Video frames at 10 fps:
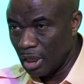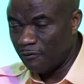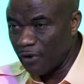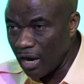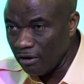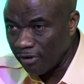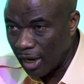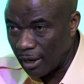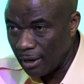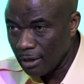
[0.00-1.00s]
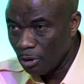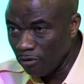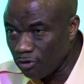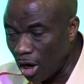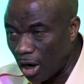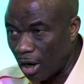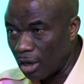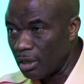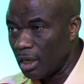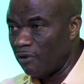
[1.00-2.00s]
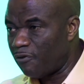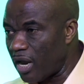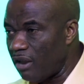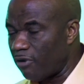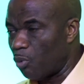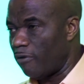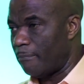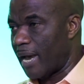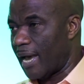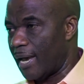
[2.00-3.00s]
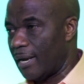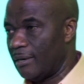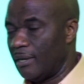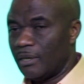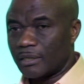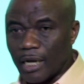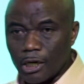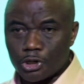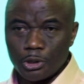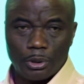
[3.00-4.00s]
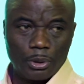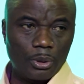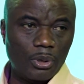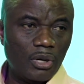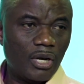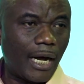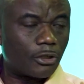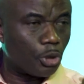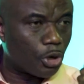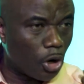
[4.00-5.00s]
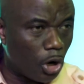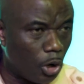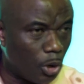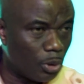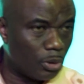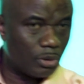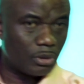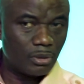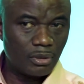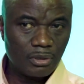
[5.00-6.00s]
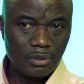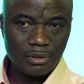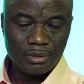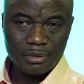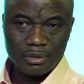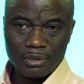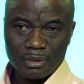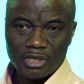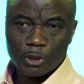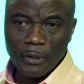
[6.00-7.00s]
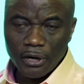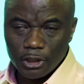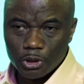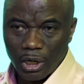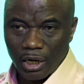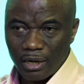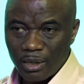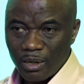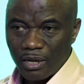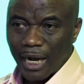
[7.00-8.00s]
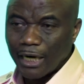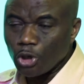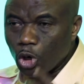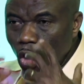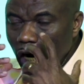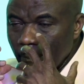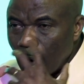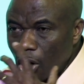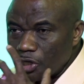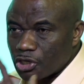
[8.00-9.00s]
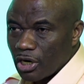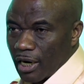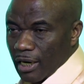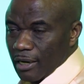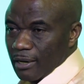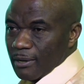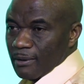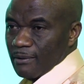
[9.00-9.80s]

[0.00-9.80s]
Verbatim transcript: in favor with God, in favor with man. Teach you how to grow spiritually, how to grow emotionally,